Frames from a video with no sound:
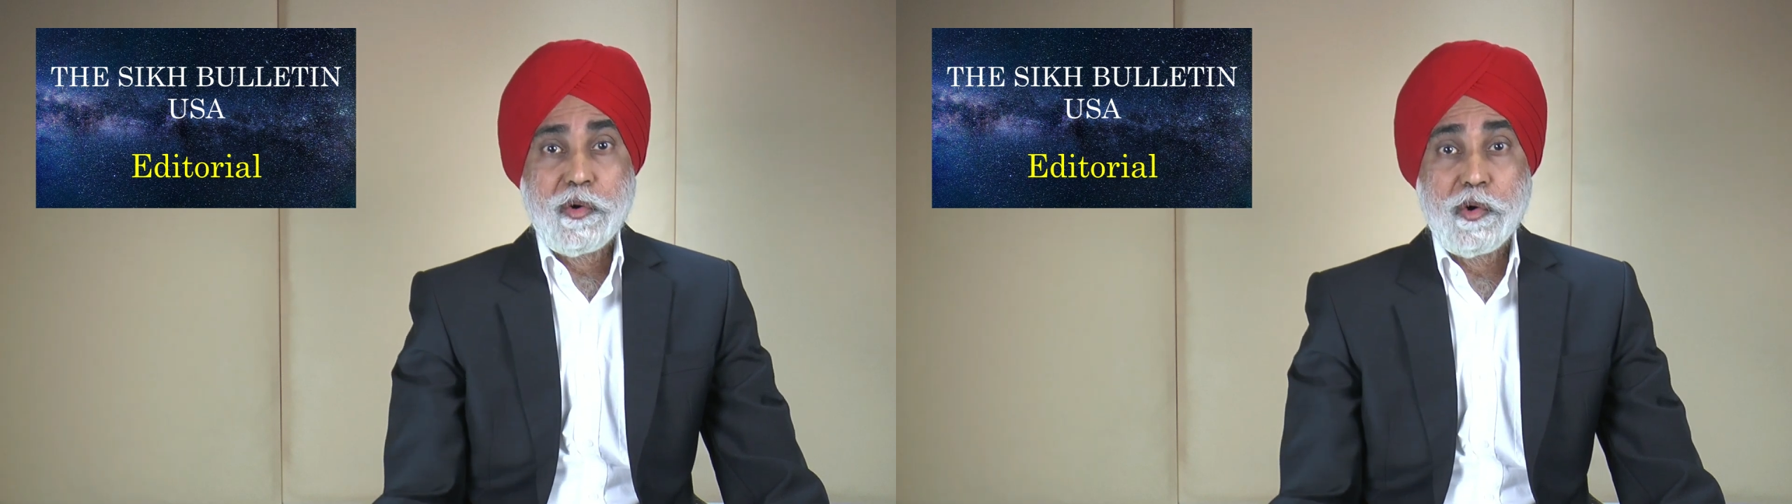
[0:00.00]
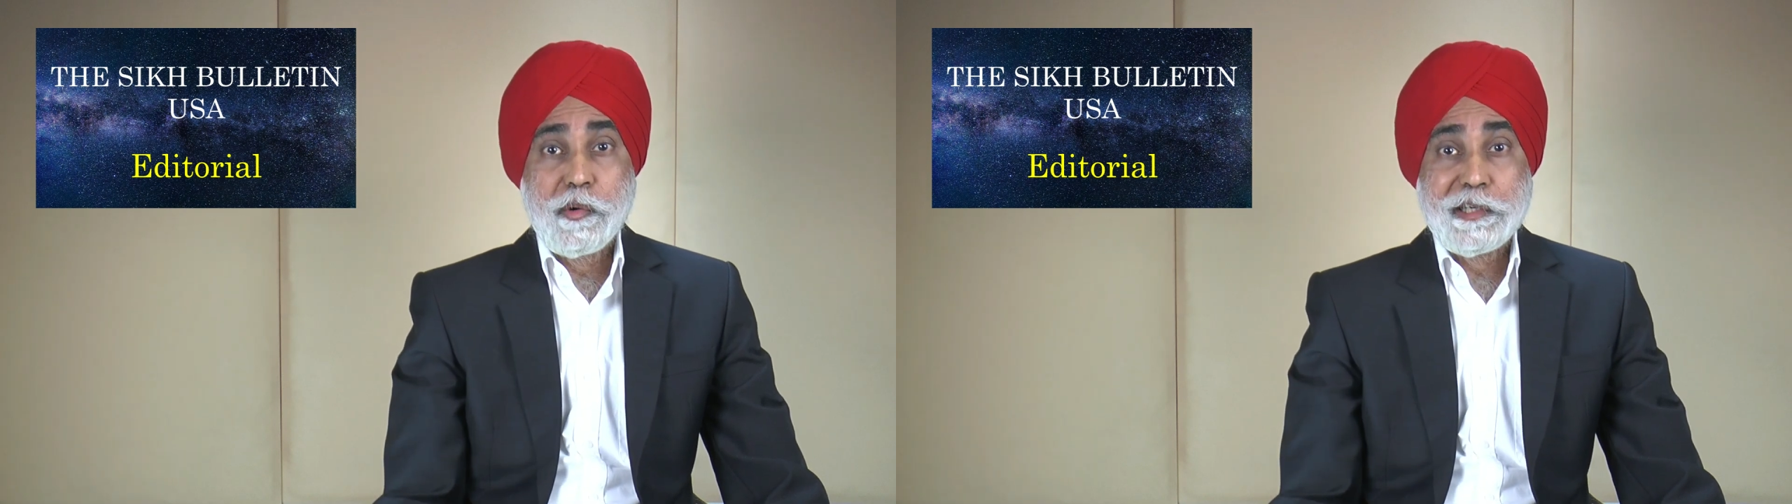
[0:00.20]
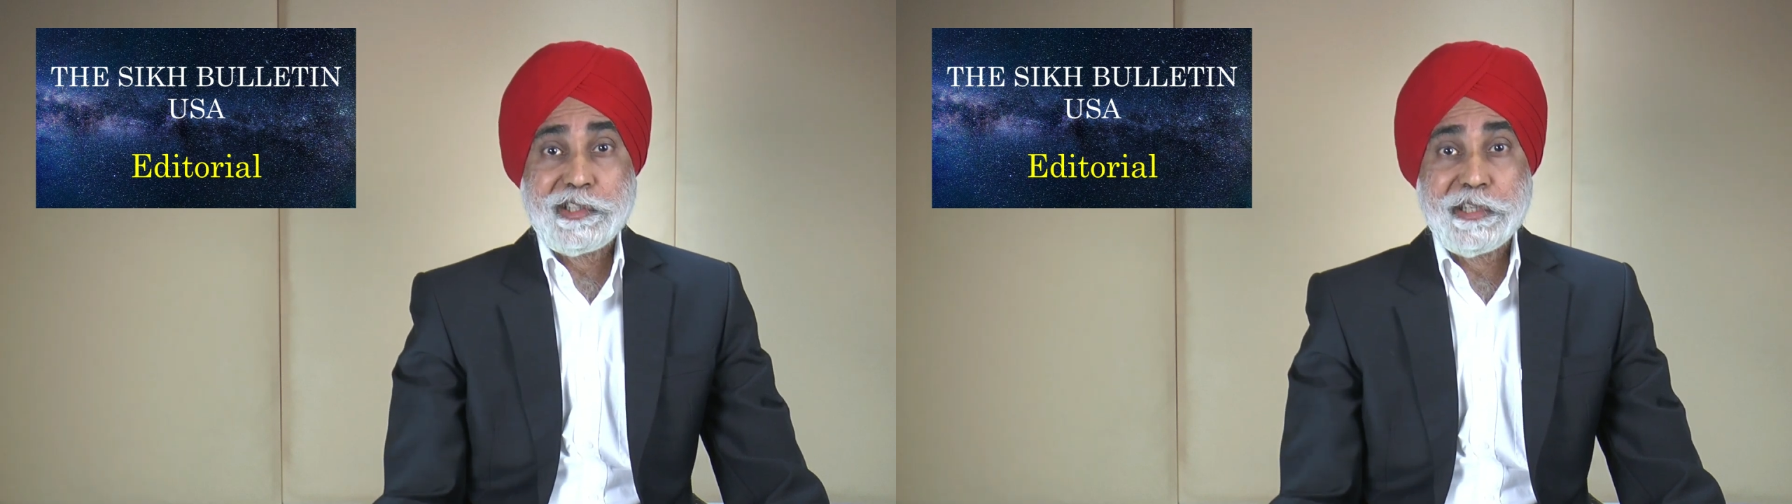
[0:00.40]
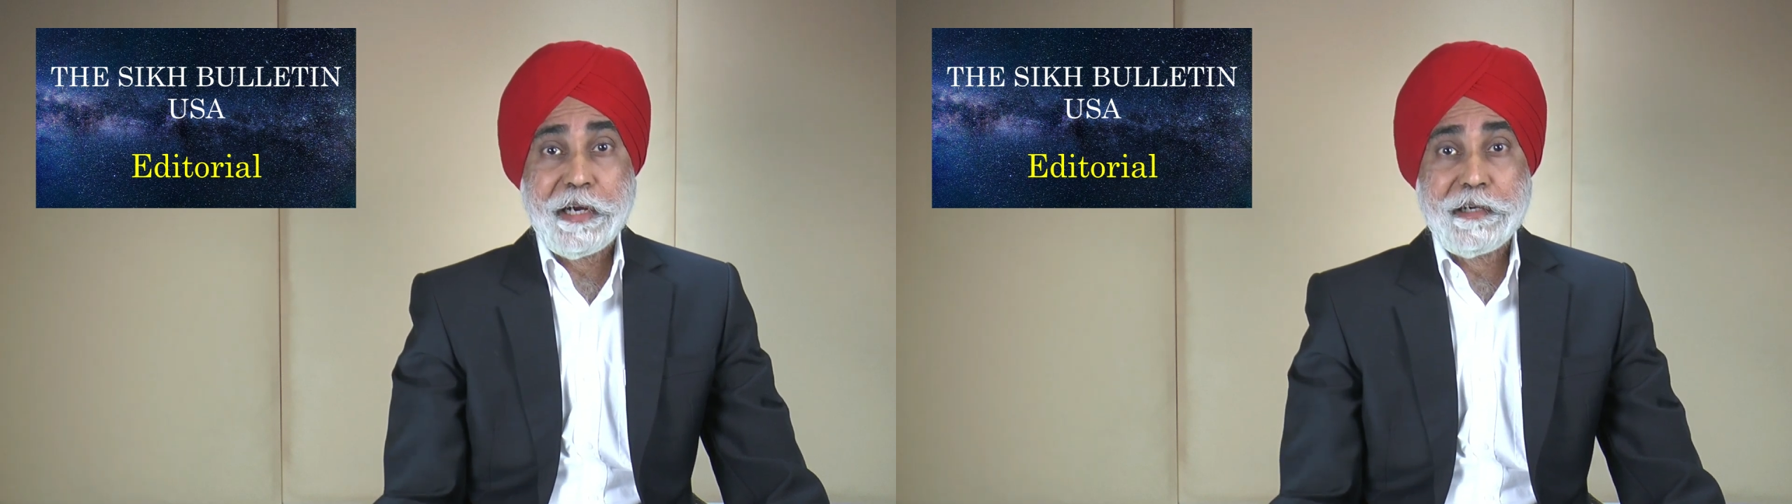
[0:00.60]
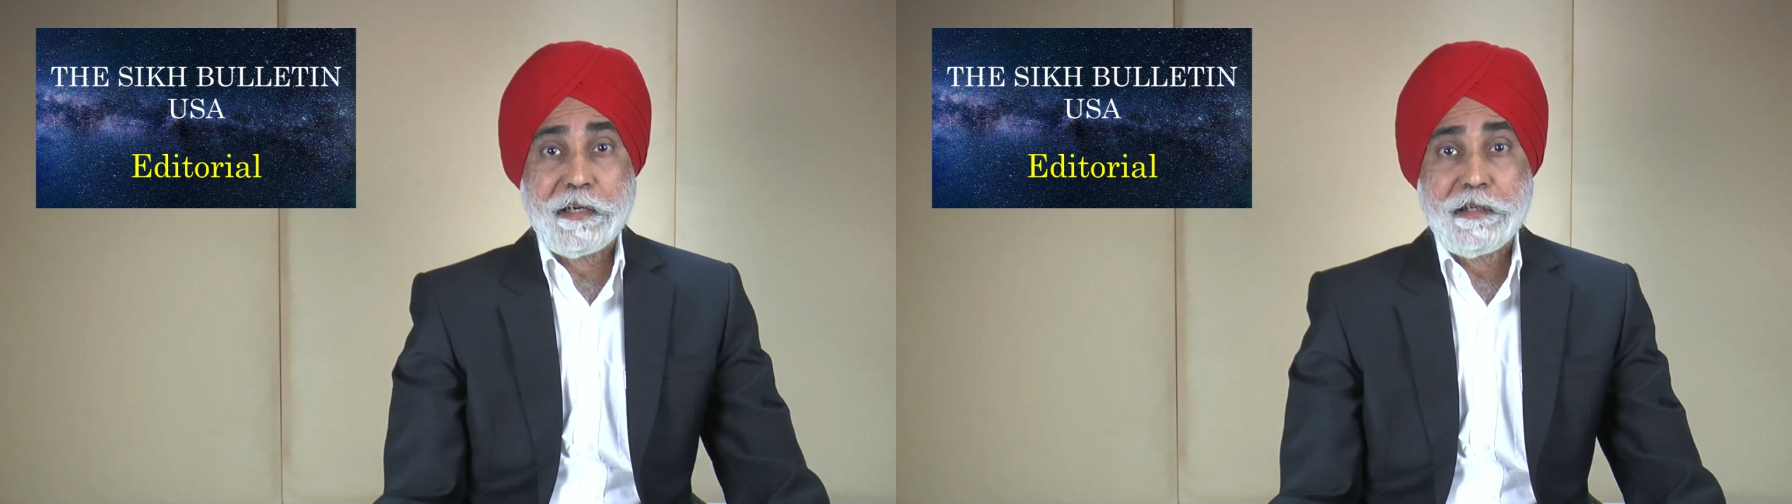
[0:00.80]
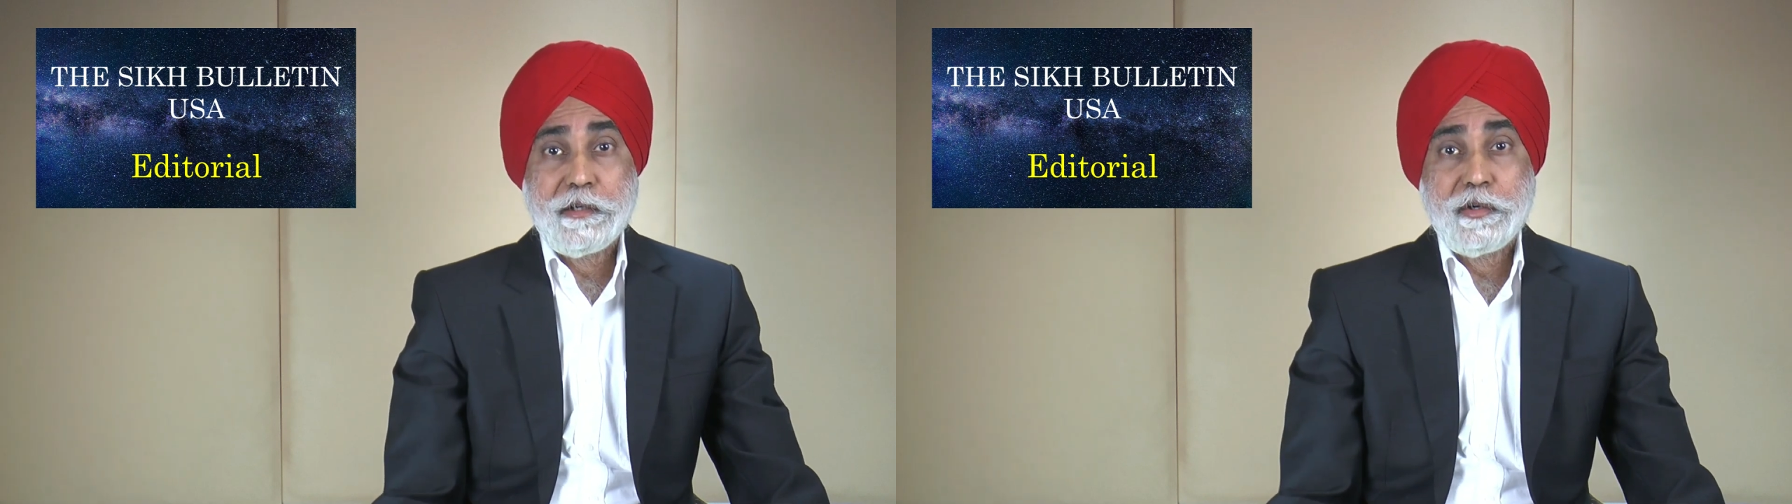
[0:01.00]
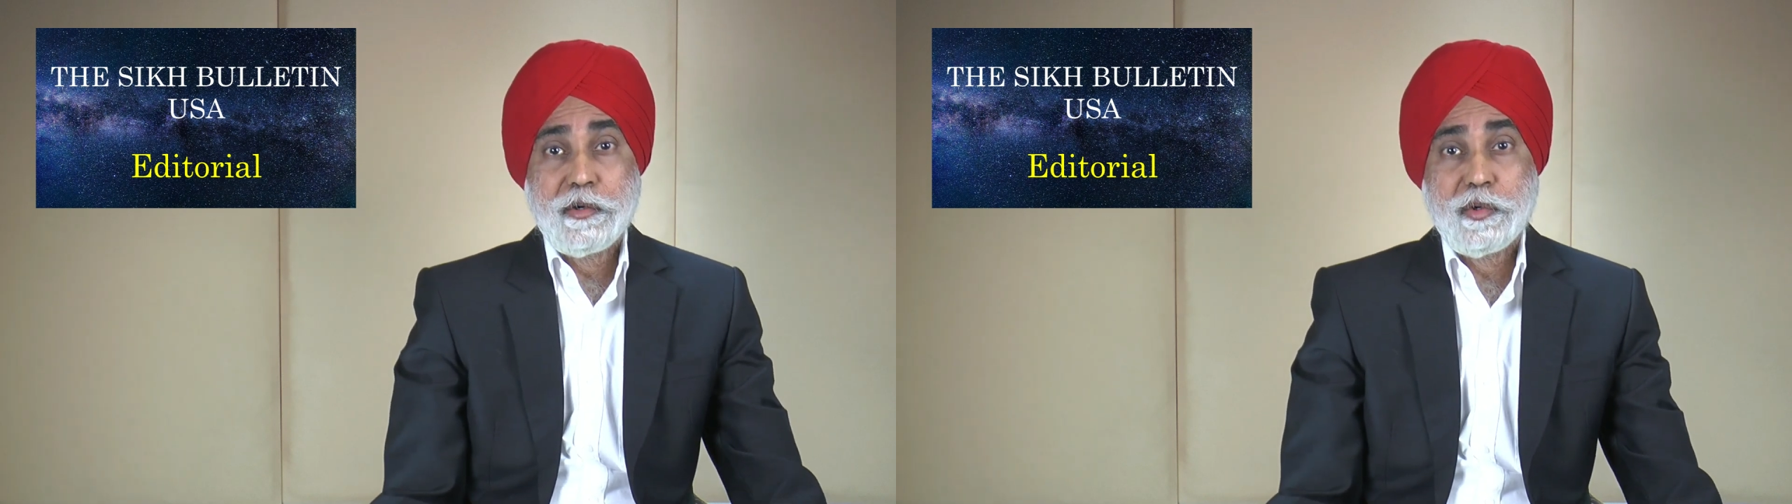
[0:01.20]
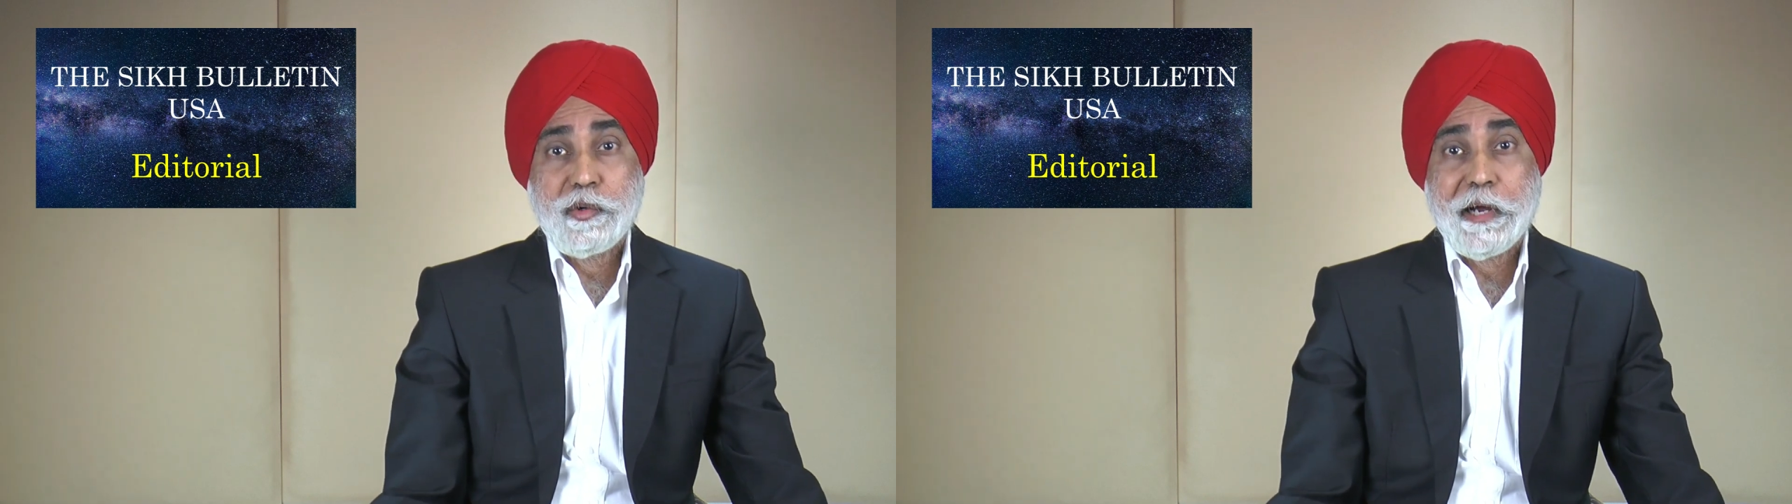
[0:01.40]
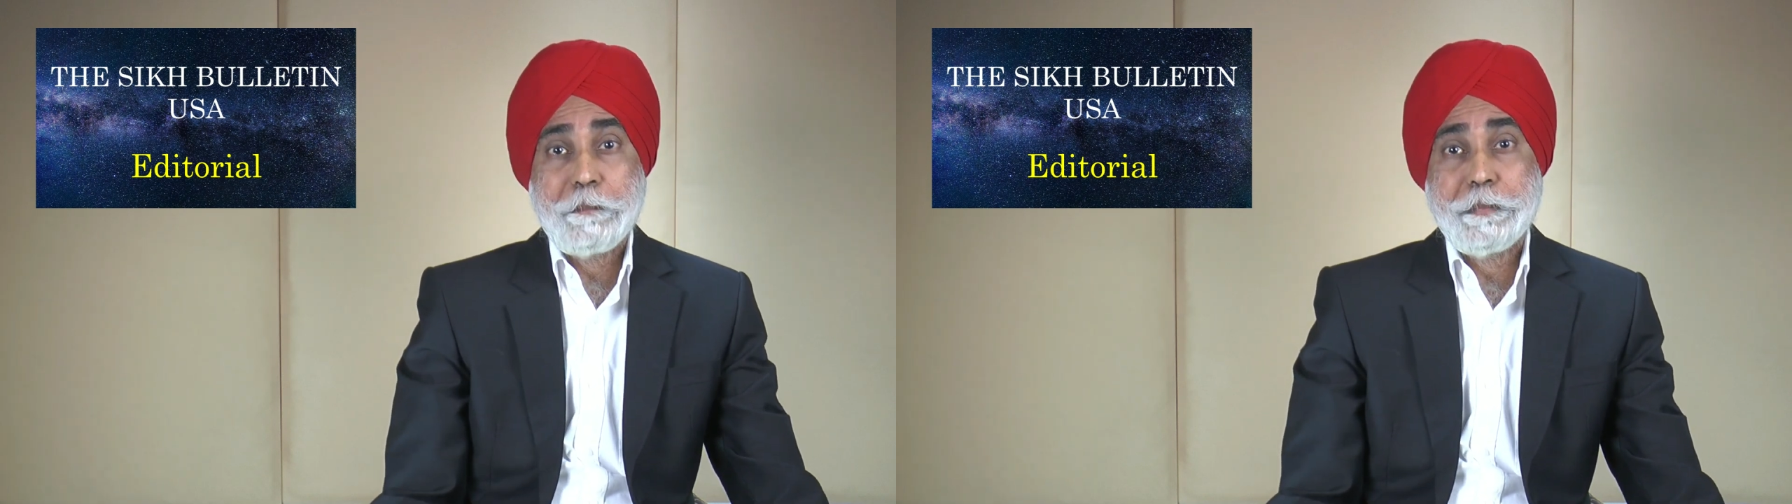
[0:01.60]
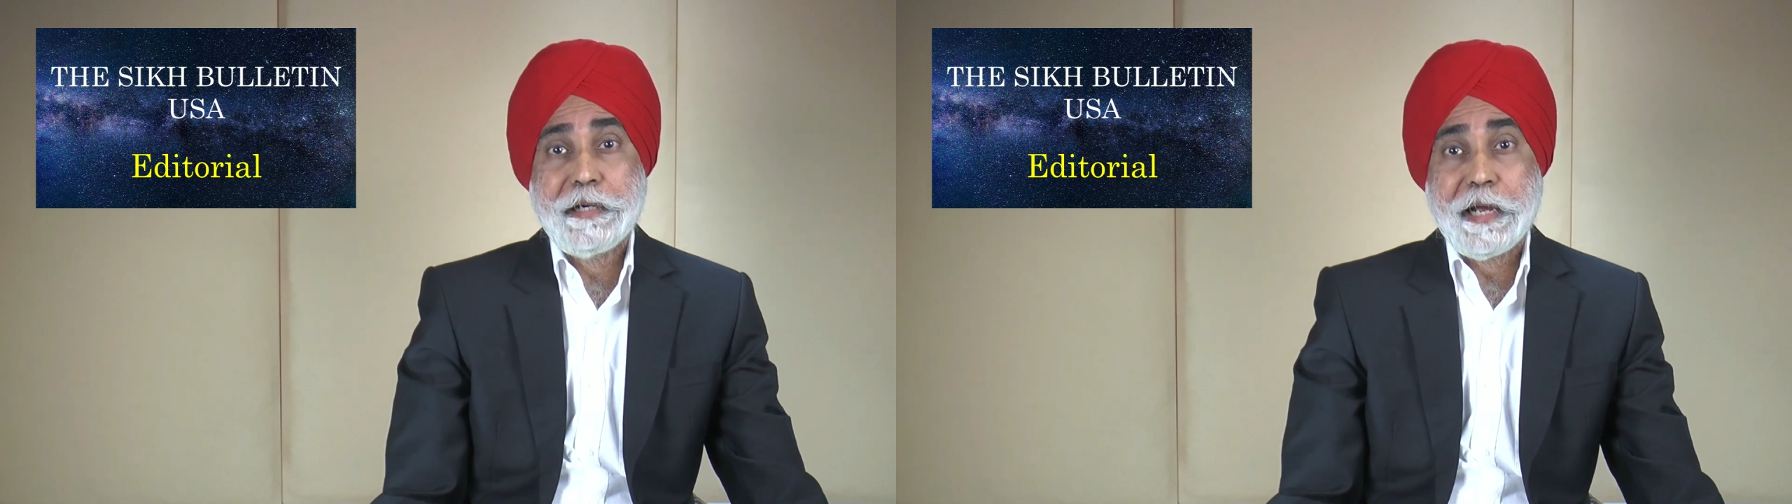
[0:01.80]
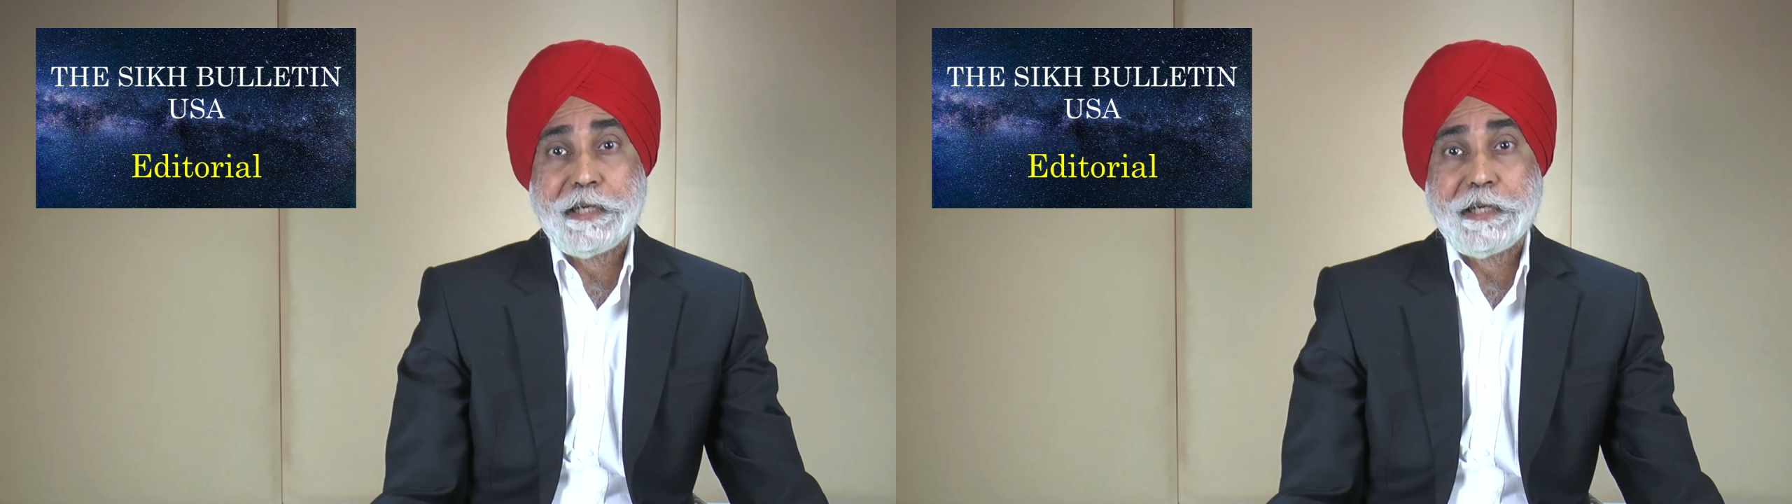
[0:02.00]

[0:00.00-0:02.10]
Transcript: who was said to have been